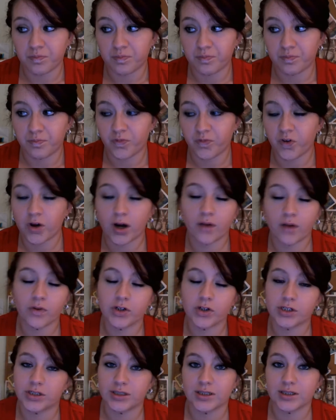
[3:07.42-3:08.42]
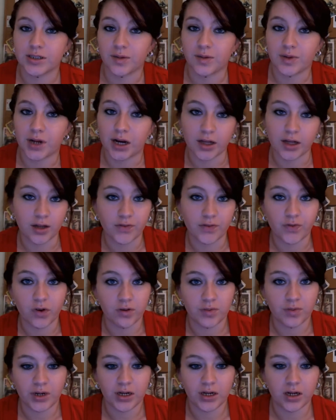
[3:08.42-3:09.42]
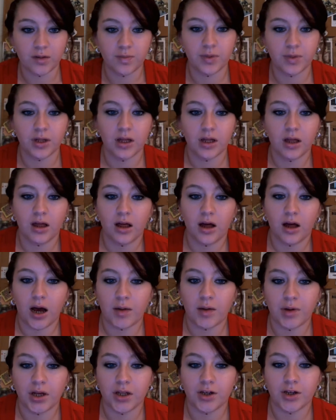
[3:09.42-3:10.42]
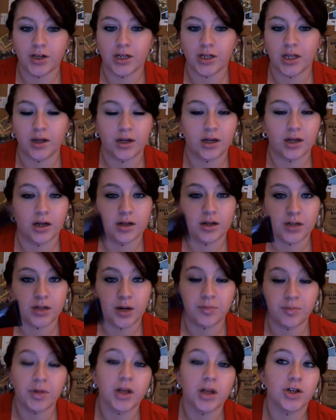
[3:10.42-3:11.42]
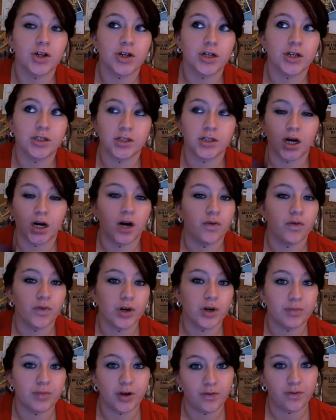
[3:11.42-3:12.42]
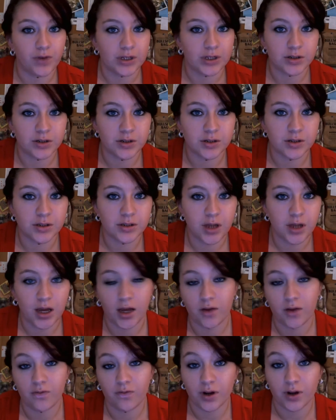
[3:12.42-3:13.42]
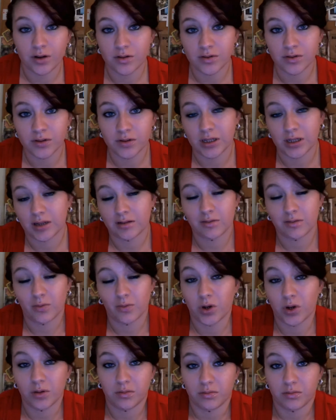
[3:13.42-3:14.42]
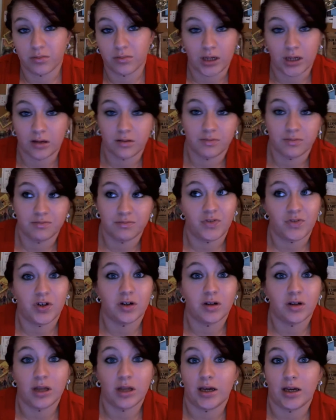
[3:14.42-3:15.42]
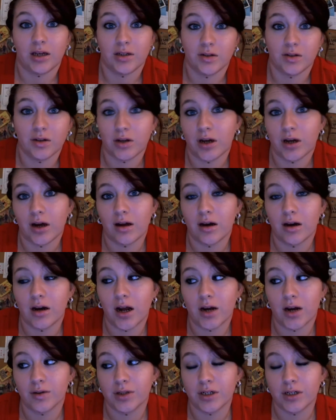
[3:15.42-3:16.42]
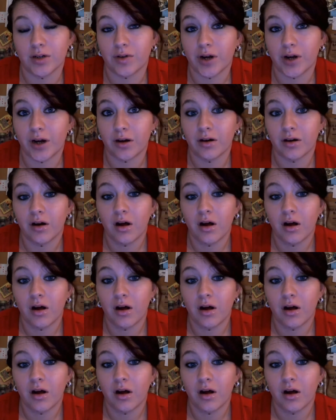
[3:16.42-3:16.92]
Full coverage isn't something I look for in makeup. I'm not looking to cover up my features. I have freckles. Like if you don't like it, don't look at it. I really don't care.